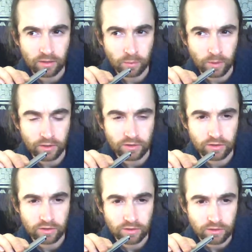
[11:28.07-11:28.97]

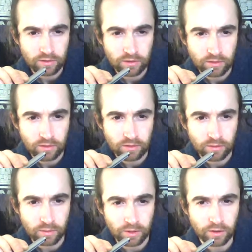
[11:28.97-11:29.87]
which
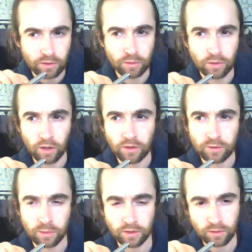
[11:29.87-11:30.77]
we can call
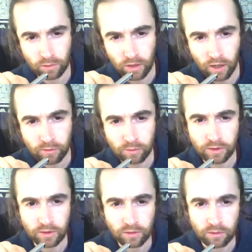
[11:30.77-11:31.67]
God, we can call love, we
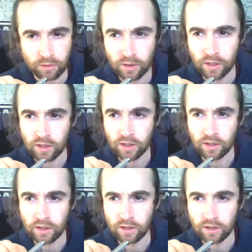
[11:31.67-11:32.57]
can call
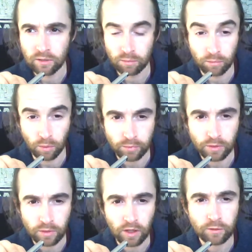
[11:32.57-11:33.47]

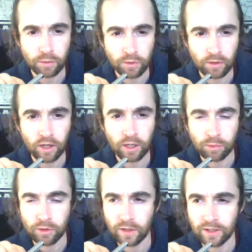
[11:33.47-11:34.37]
pure love, pure light,
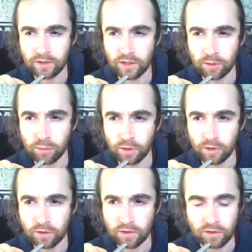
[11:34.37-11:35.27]
pure energy, pure
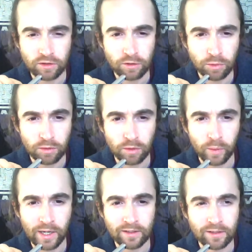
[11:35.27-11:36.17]
consciousness, pure
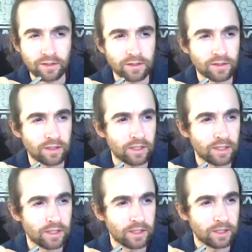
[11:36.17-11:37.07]
awareness.
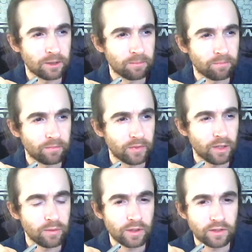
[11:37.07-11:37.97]

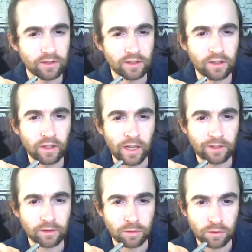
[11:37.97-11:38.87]
If you consider that
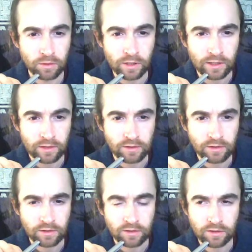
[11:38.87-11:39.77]
that's all there is,